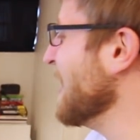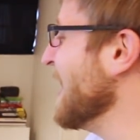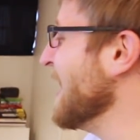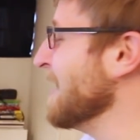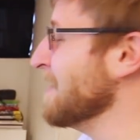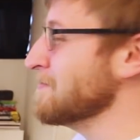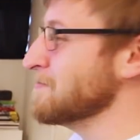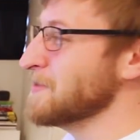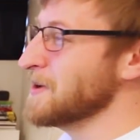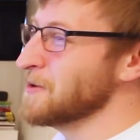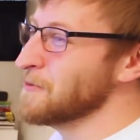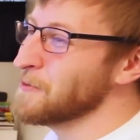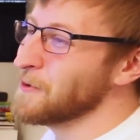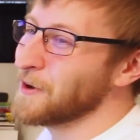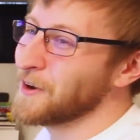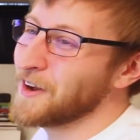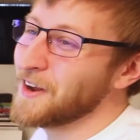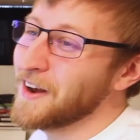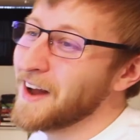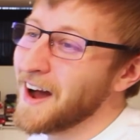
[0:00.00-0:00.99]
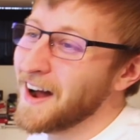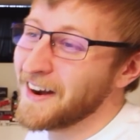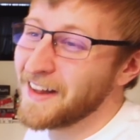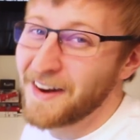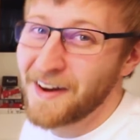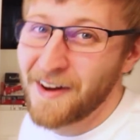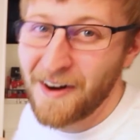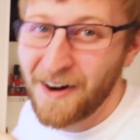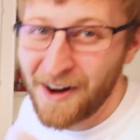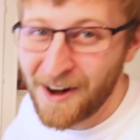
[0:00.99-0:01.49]
I've been working on
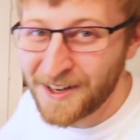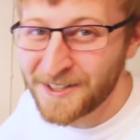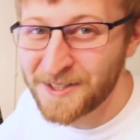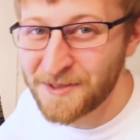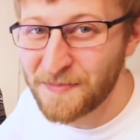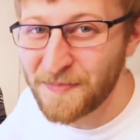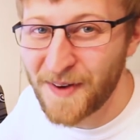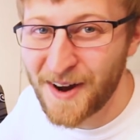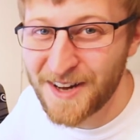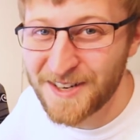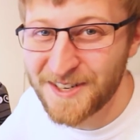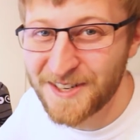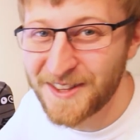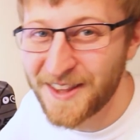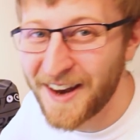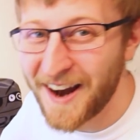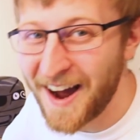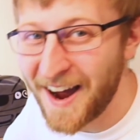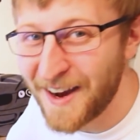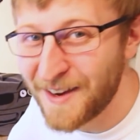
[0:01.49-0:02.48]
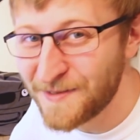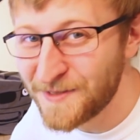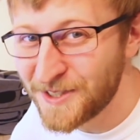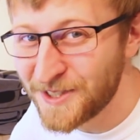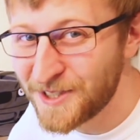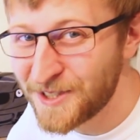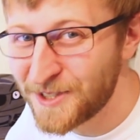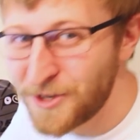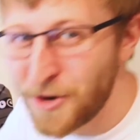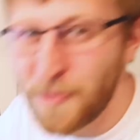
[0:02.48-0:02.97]
an awesome project that I am
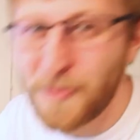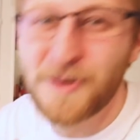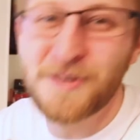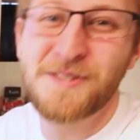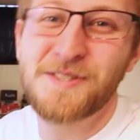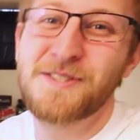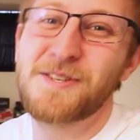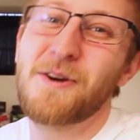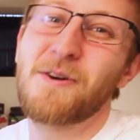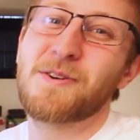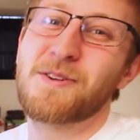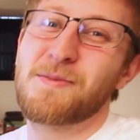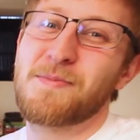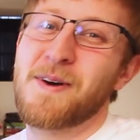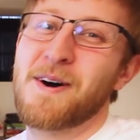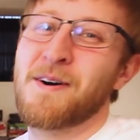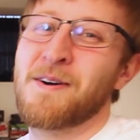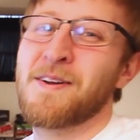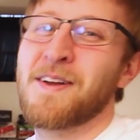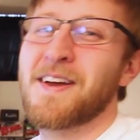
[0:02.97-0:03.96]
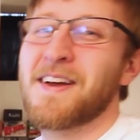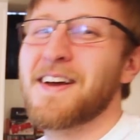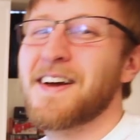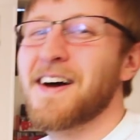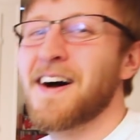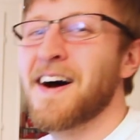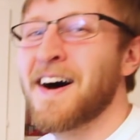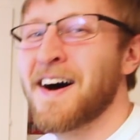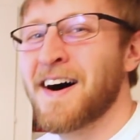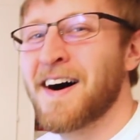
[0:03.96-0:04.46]
super stoked about.
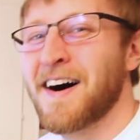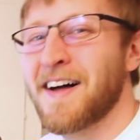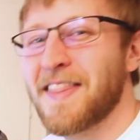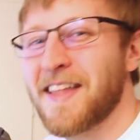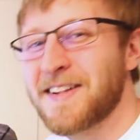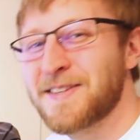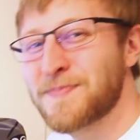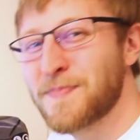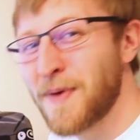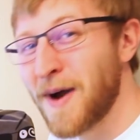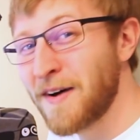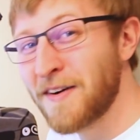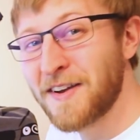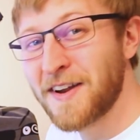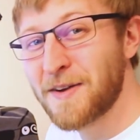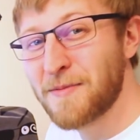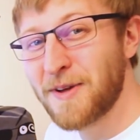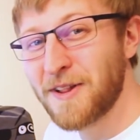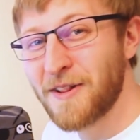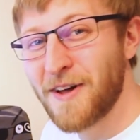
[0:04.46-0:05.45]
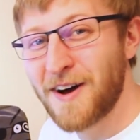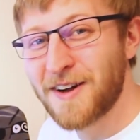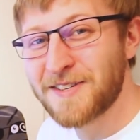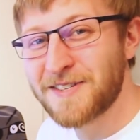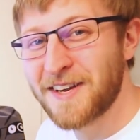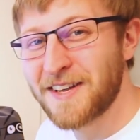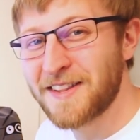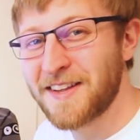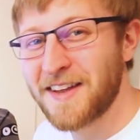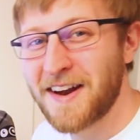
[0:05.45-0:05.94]
That's probably going to be
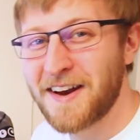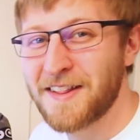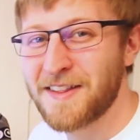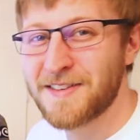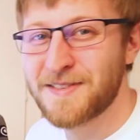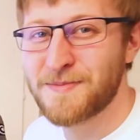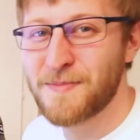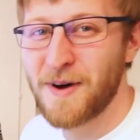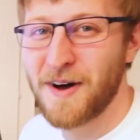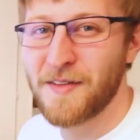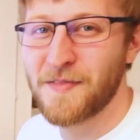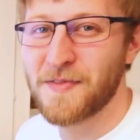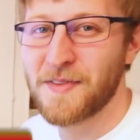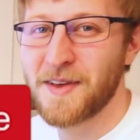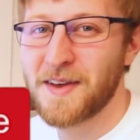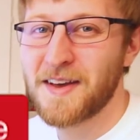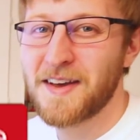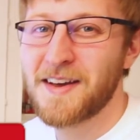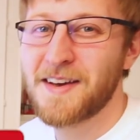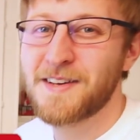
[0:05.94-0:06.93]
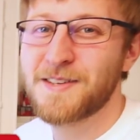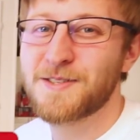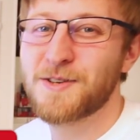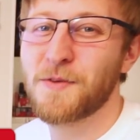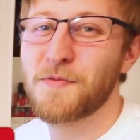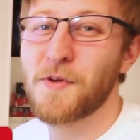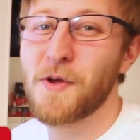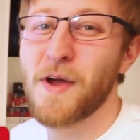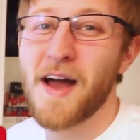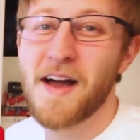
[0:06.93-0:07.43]
launching at the end of this month.
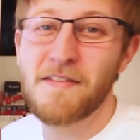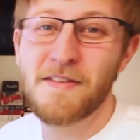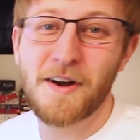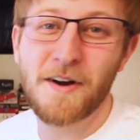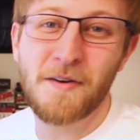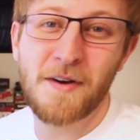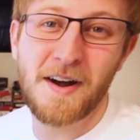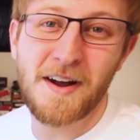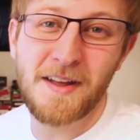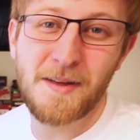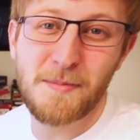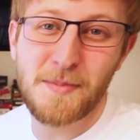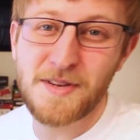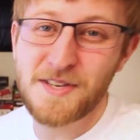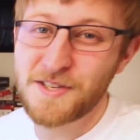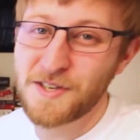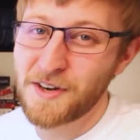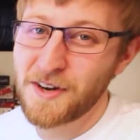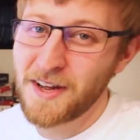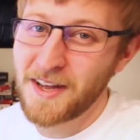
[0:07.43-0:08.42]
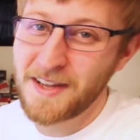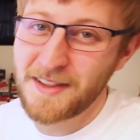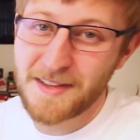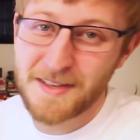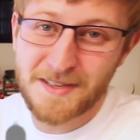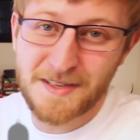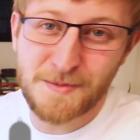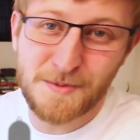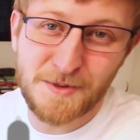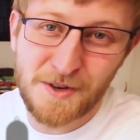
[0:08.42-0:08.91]
So if you haven't already, be sure to hit
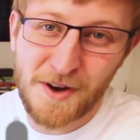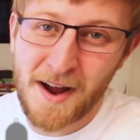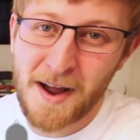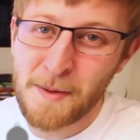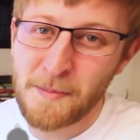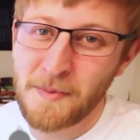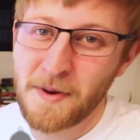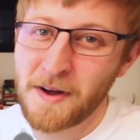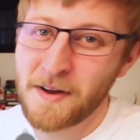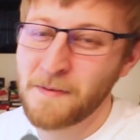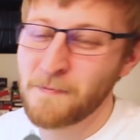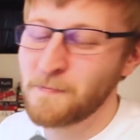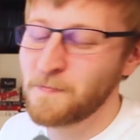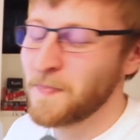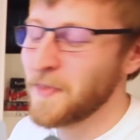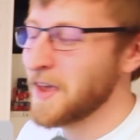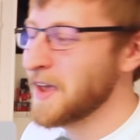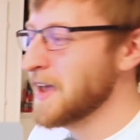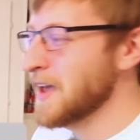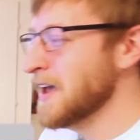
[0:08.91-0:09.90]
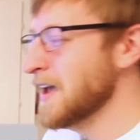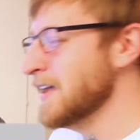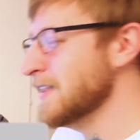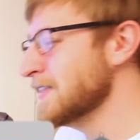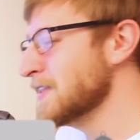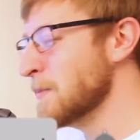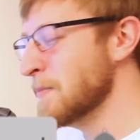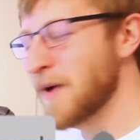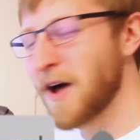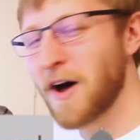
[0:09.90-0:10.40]
the subscribe button,
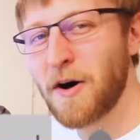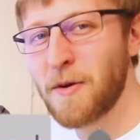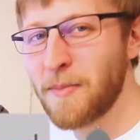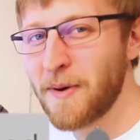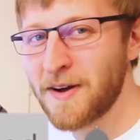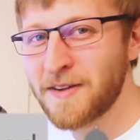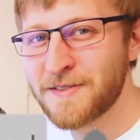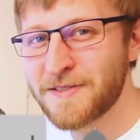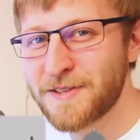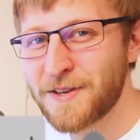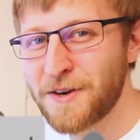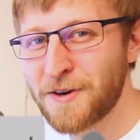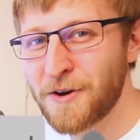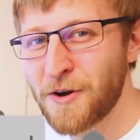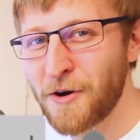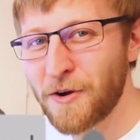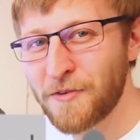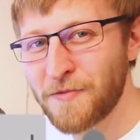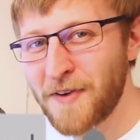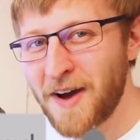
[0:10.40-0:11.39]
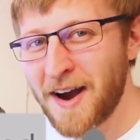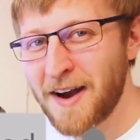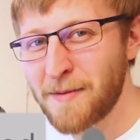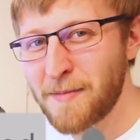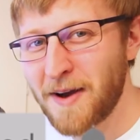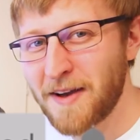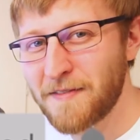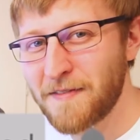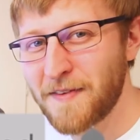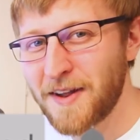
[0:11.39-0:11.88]
hit the bell button so you're notified of
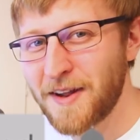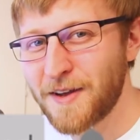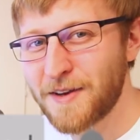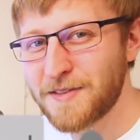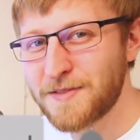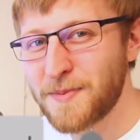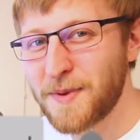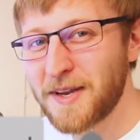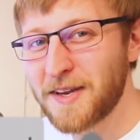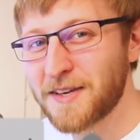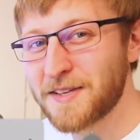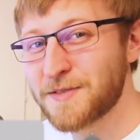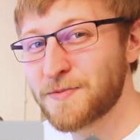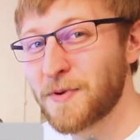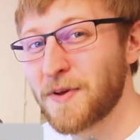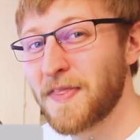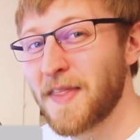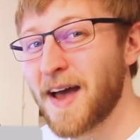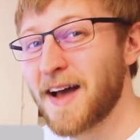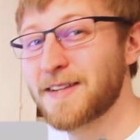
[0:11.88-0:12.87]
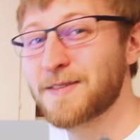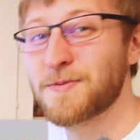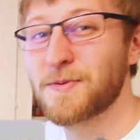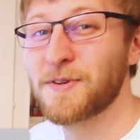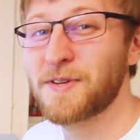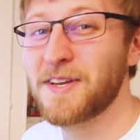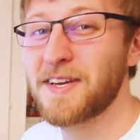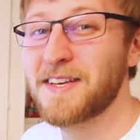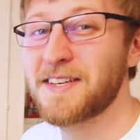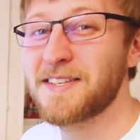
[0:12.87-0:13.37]
my videos, because when that's
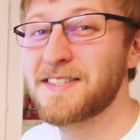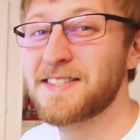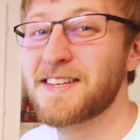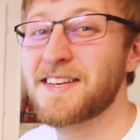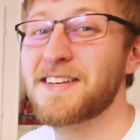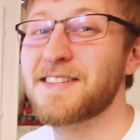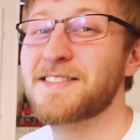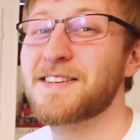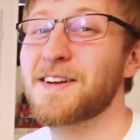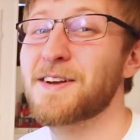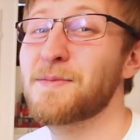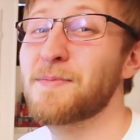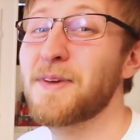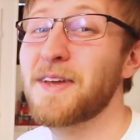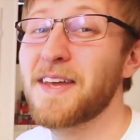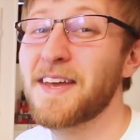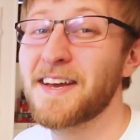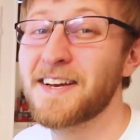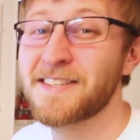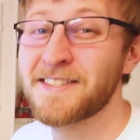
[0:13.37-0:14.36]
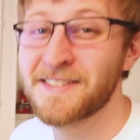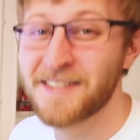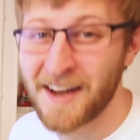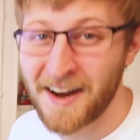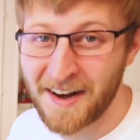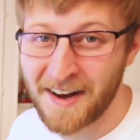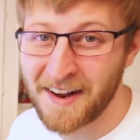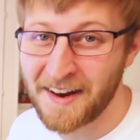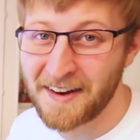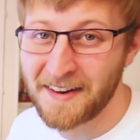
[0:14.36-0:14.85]
released, it's going to be
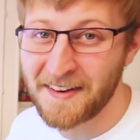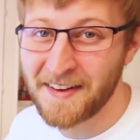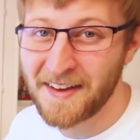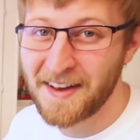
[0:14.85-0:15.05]
exciting.